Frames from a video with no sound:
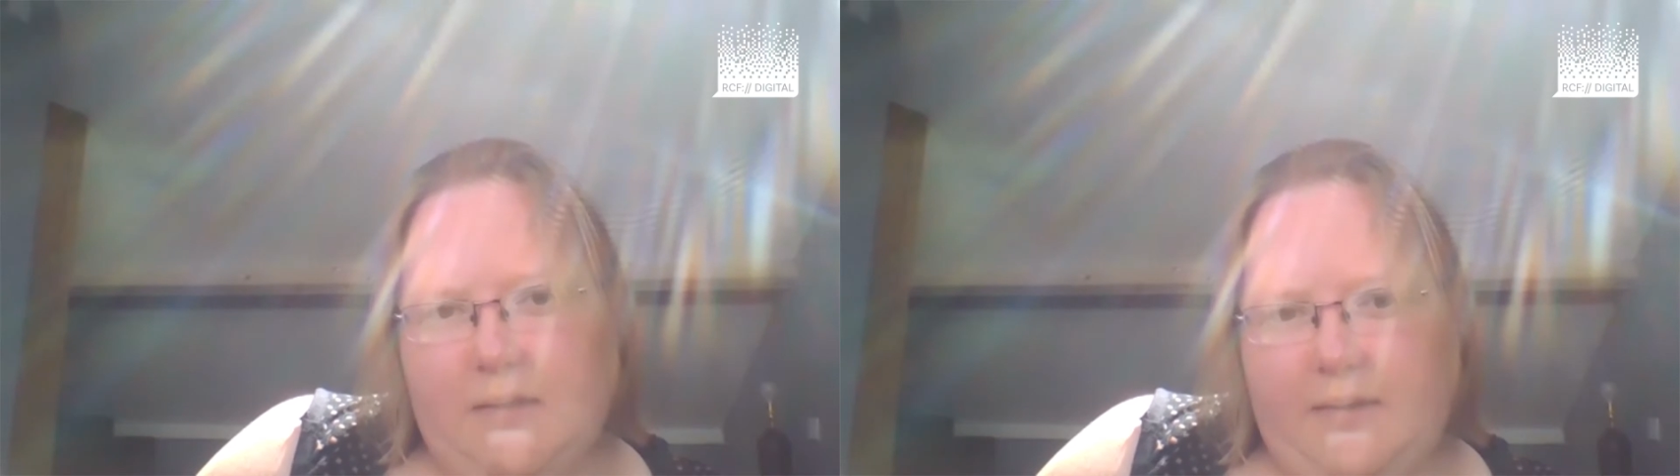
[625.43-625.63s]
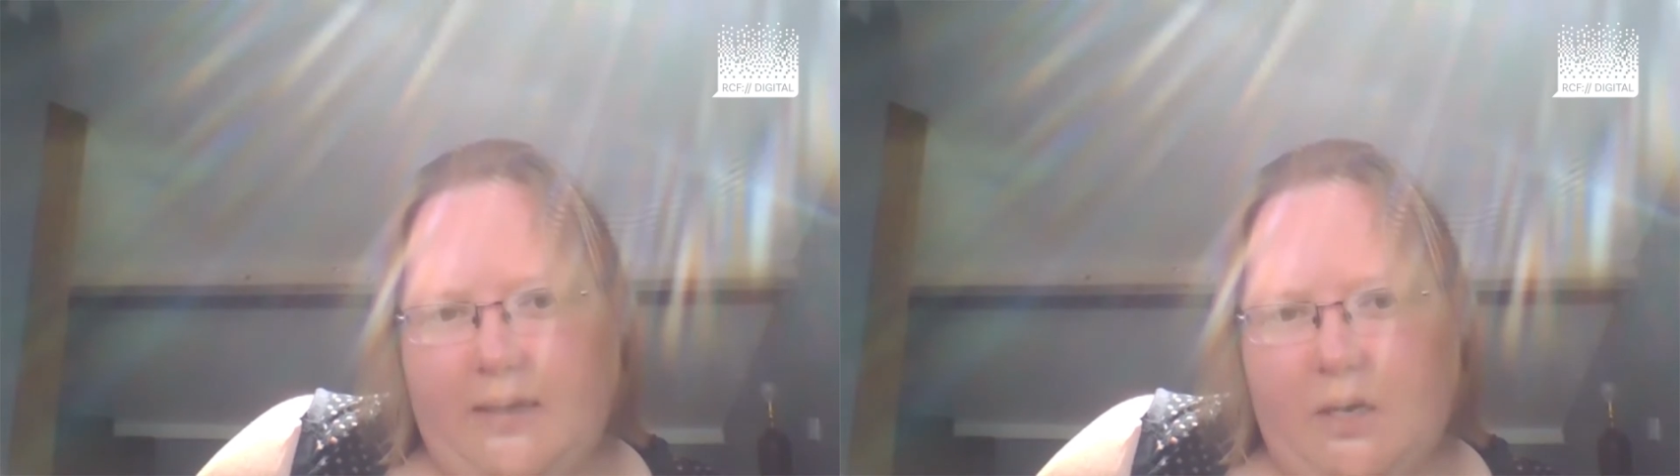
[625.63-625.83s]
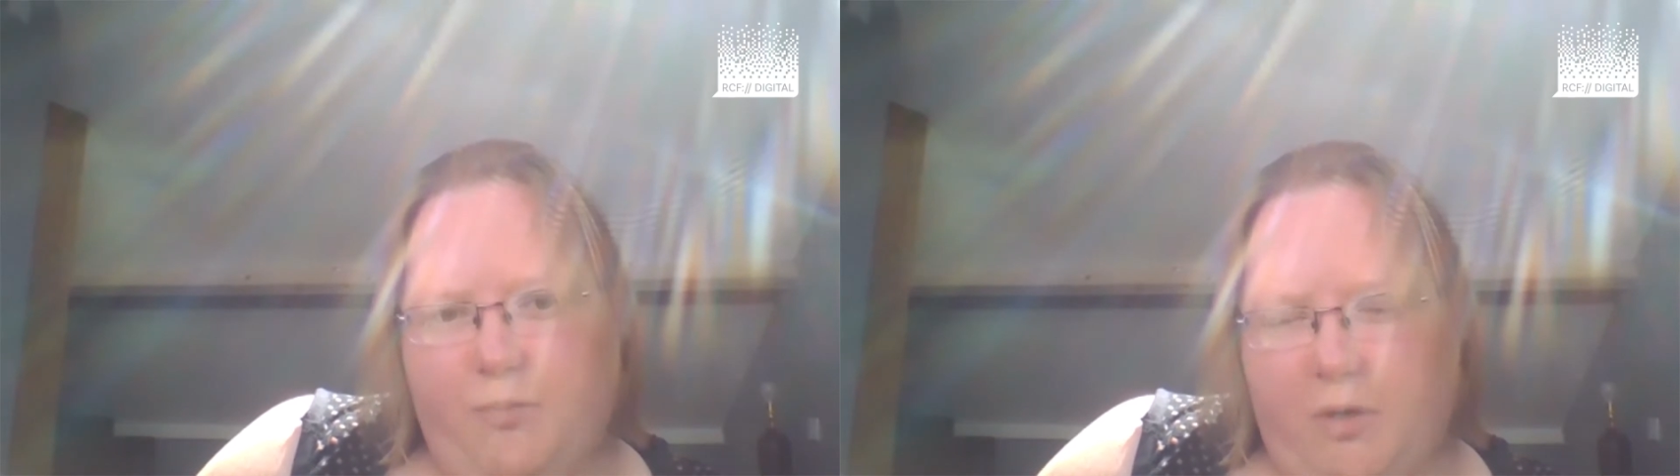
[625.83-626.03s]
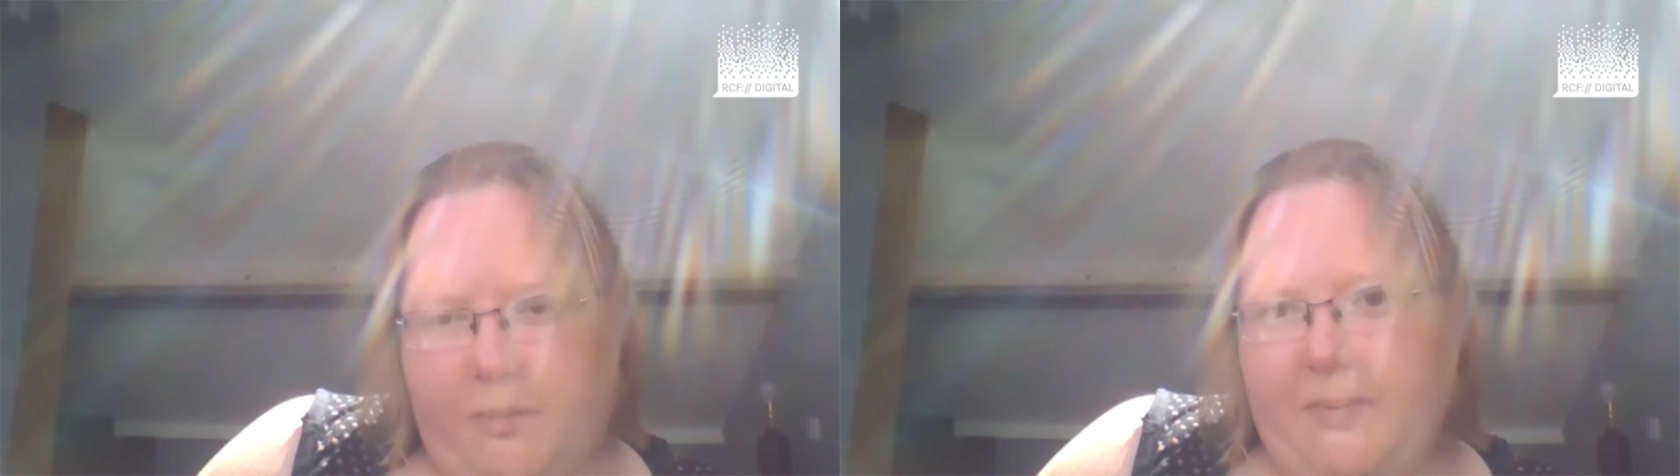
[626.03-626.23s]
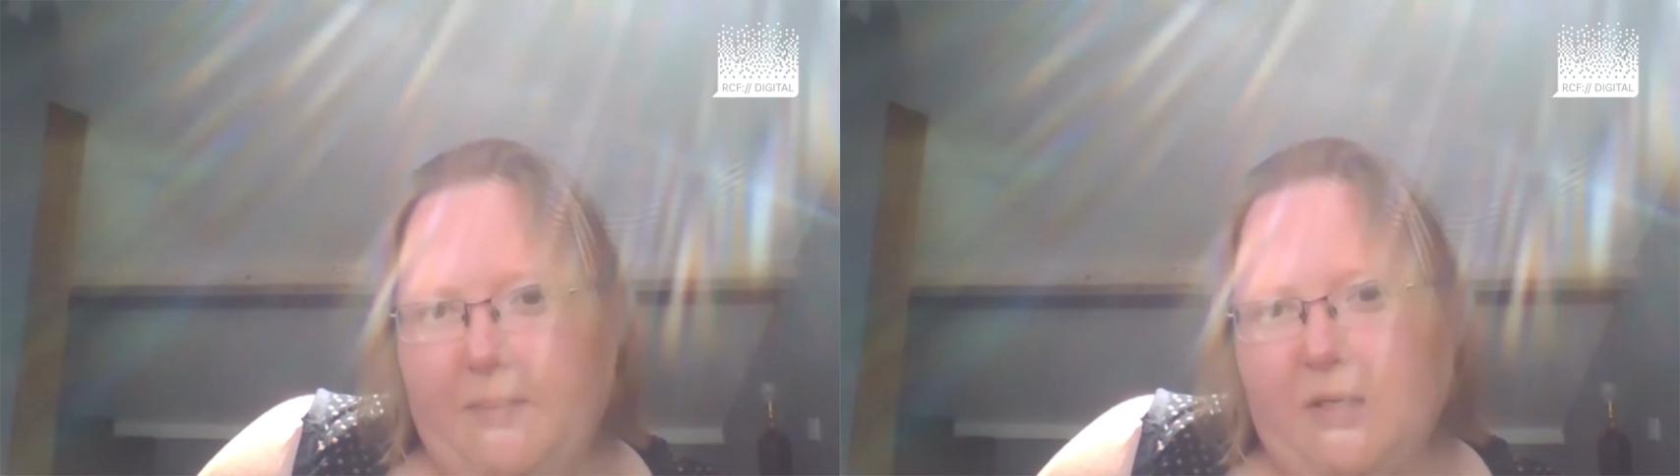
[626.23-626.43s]
they are
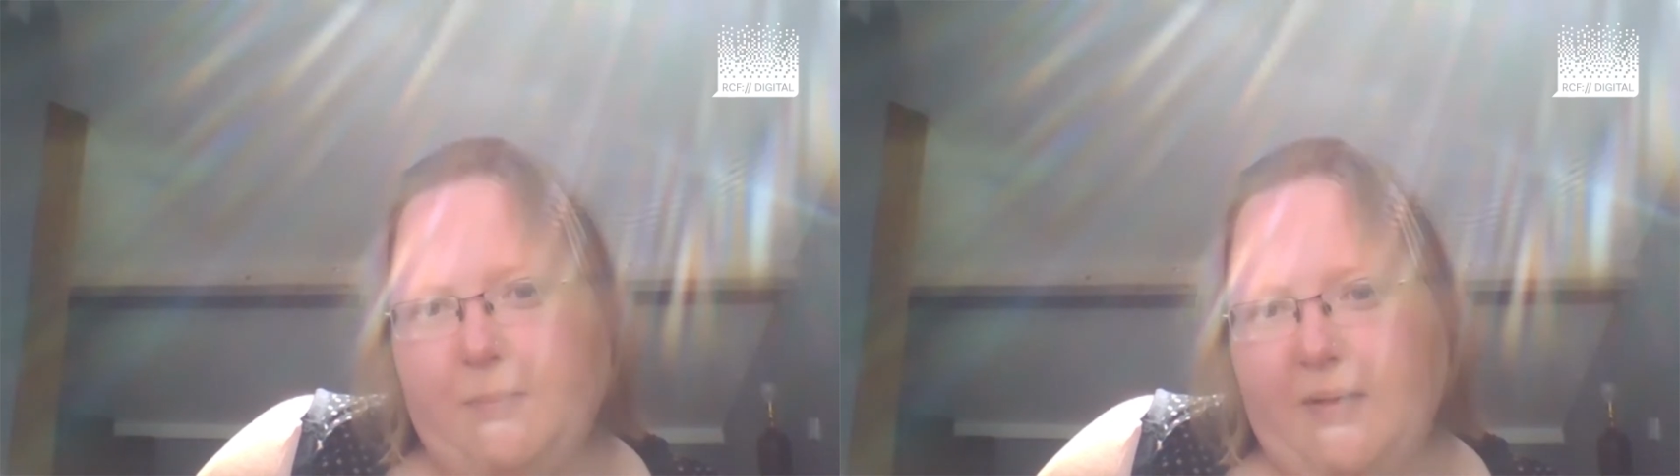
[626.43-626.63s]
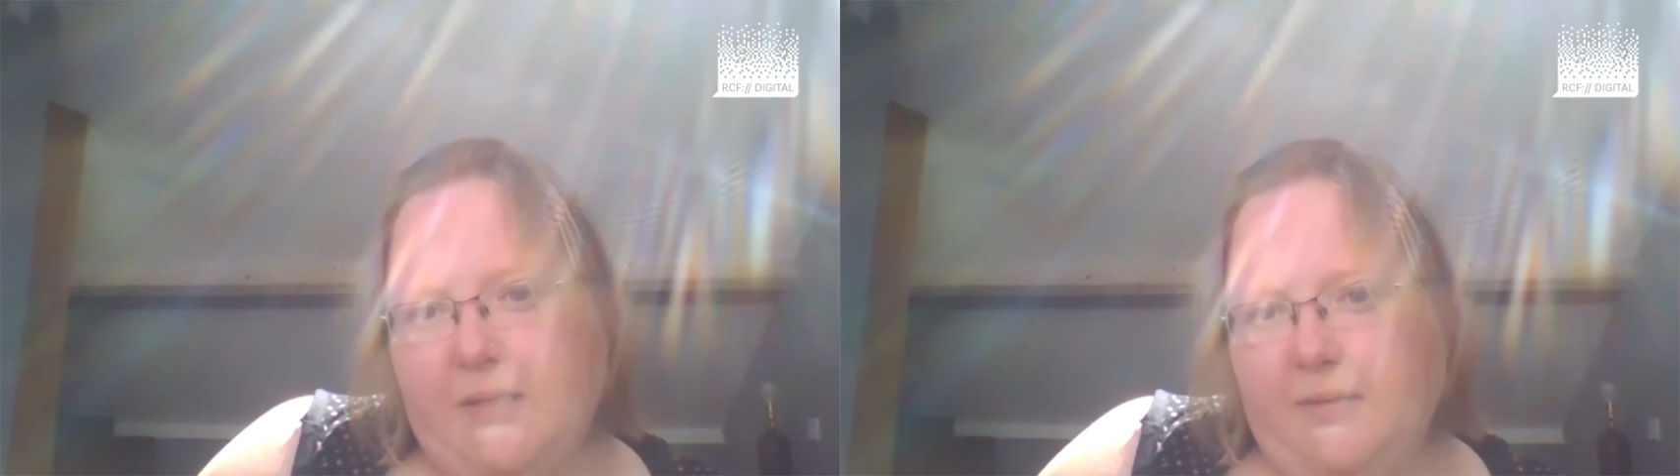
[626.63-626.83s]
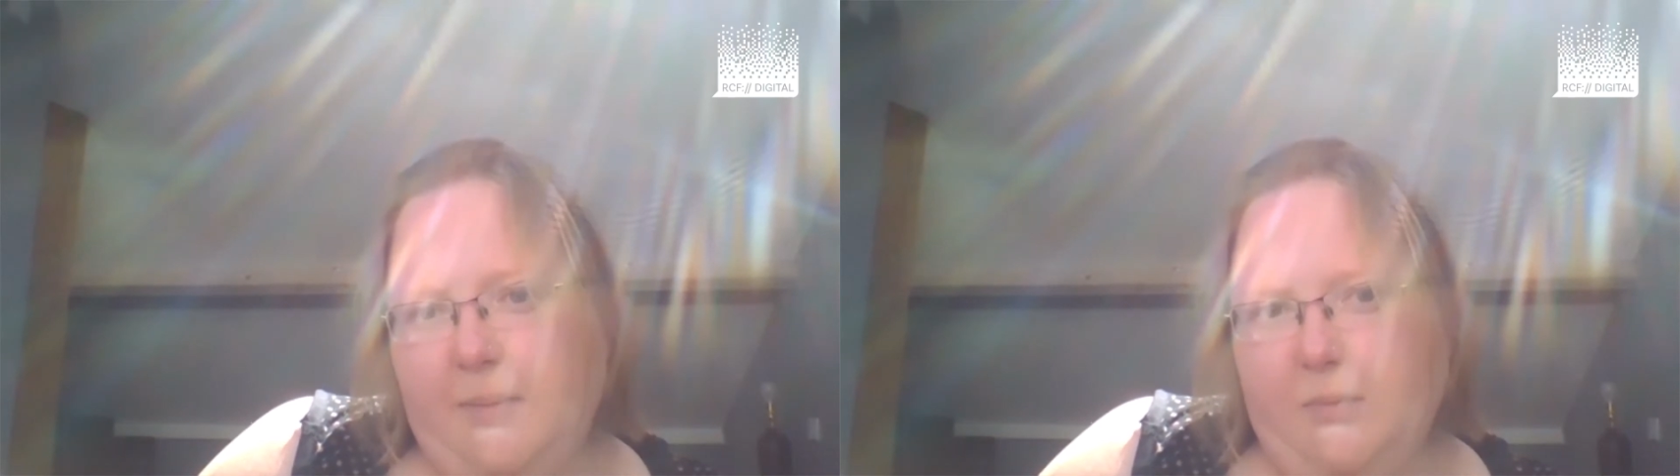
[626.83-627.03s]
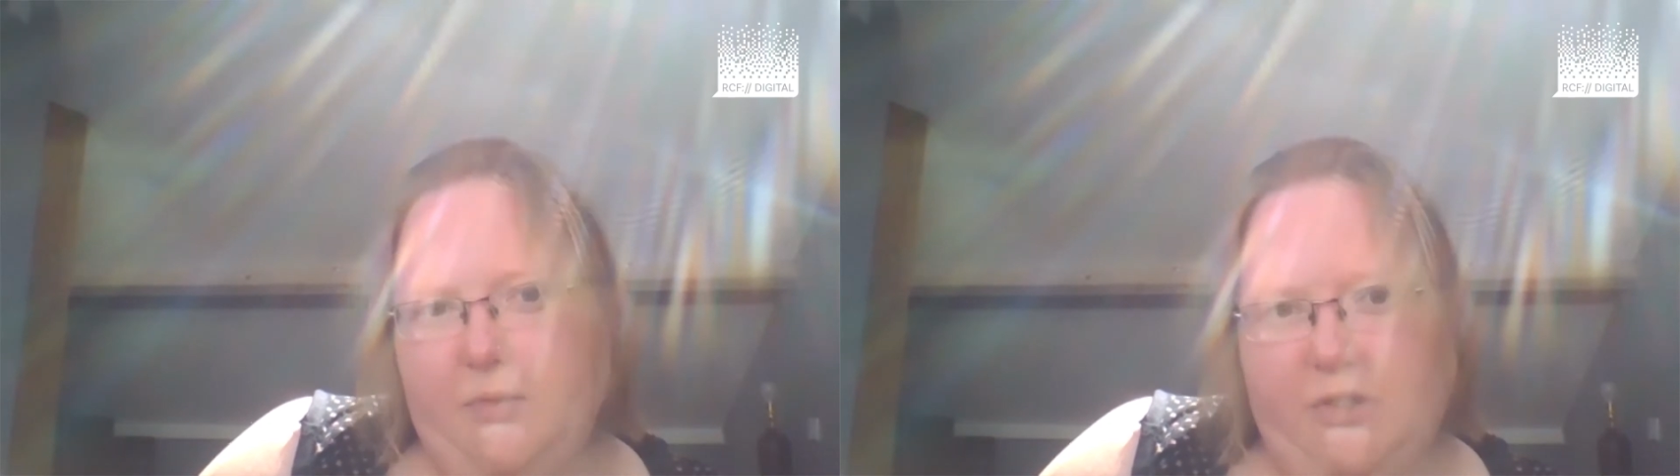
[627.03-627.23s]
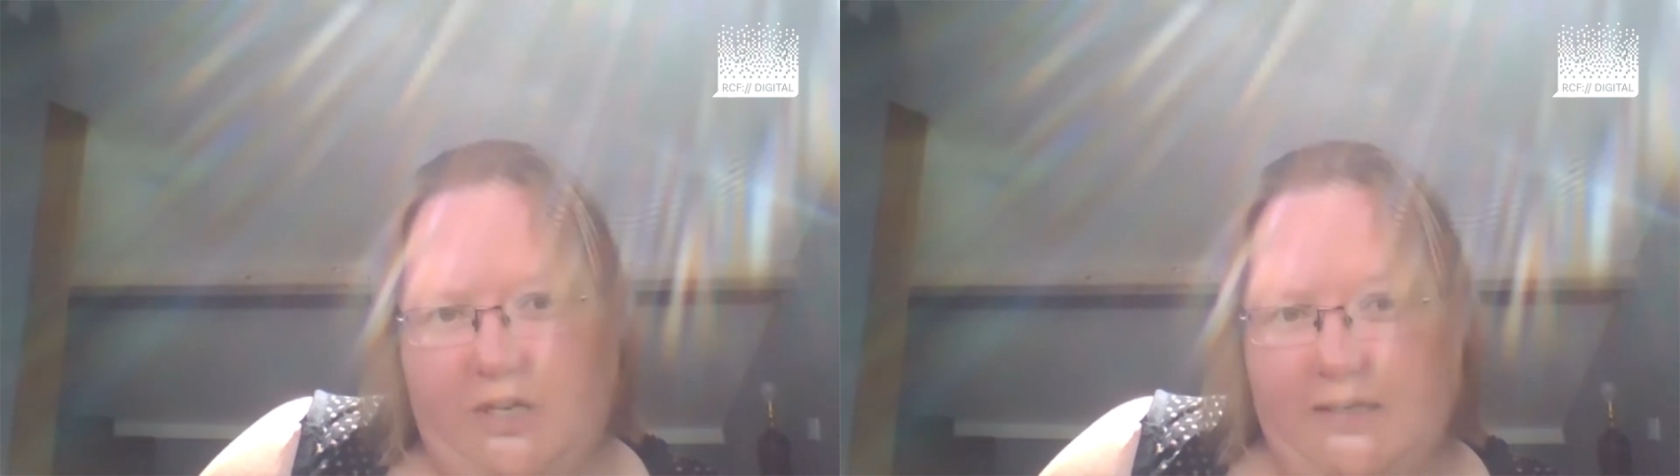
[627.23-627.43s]
probably much better able to
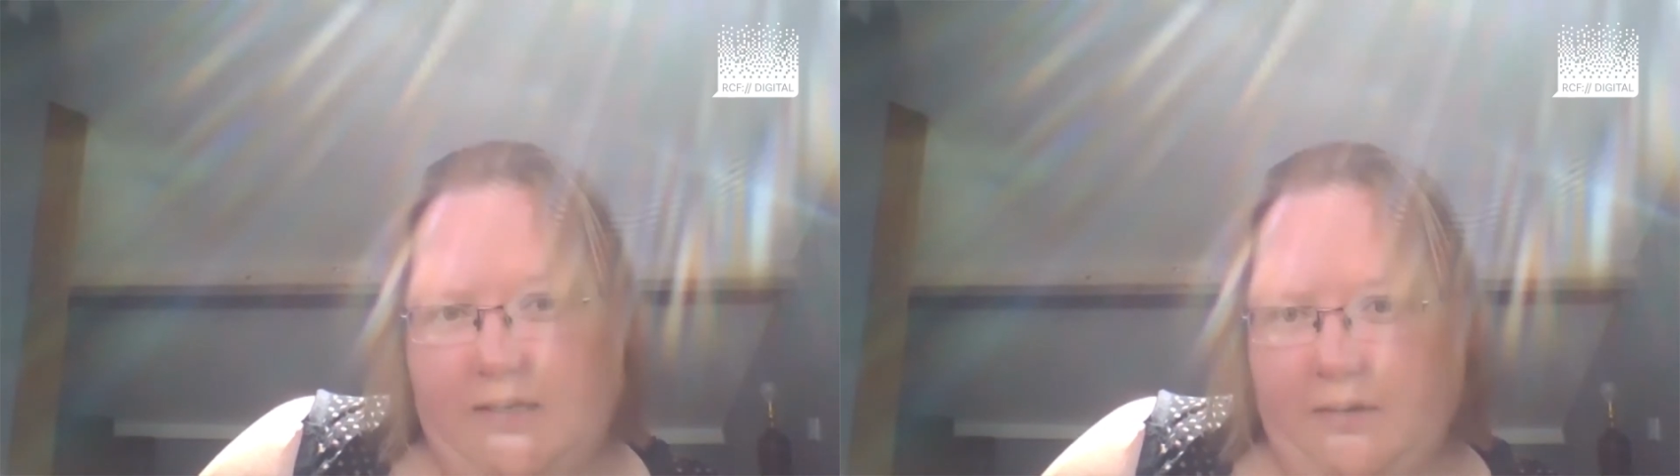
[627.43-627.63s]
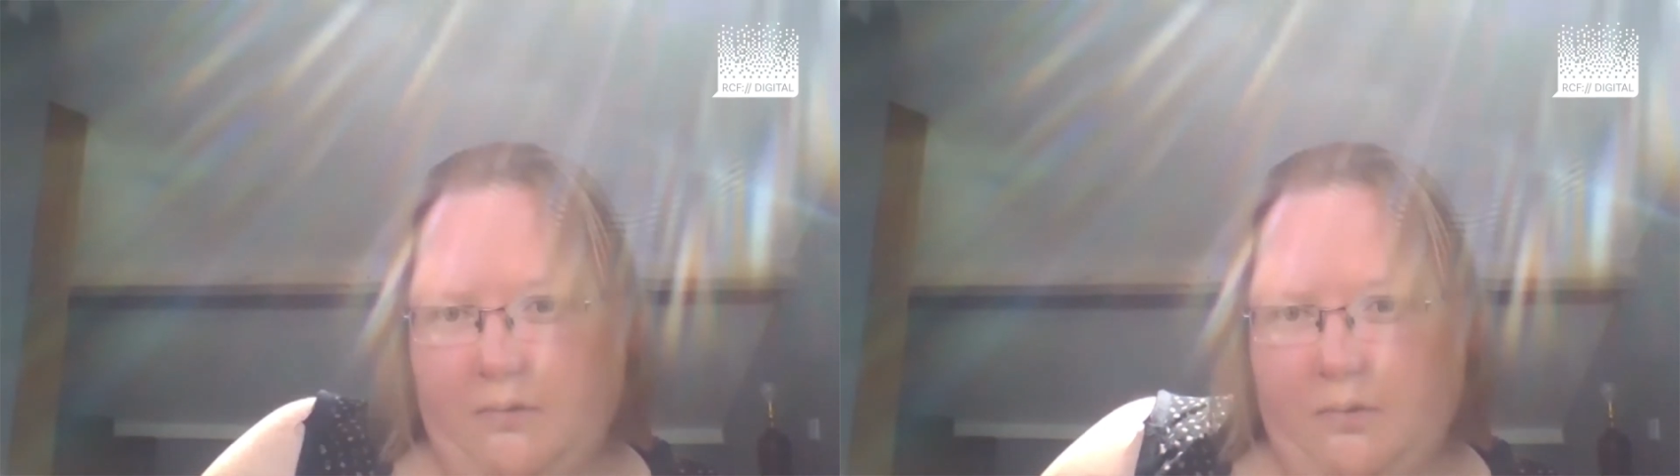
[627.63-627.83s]
chase it through